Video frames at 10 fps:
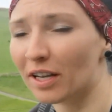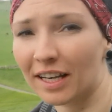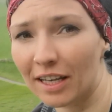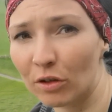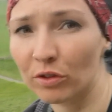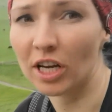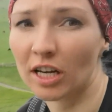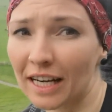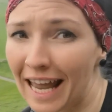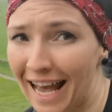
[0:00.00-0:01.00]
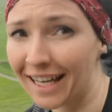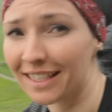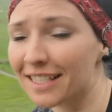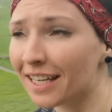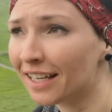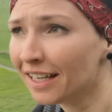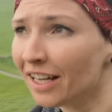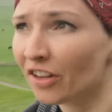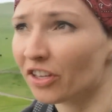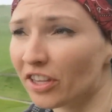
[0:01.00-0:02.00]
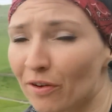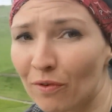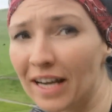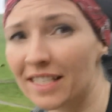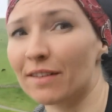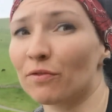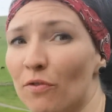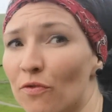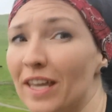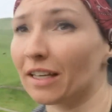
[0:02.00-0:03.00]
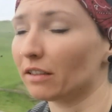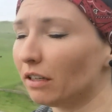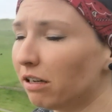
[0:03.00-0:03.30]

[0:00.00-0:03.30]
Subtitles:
little young lads that they're raising for veal.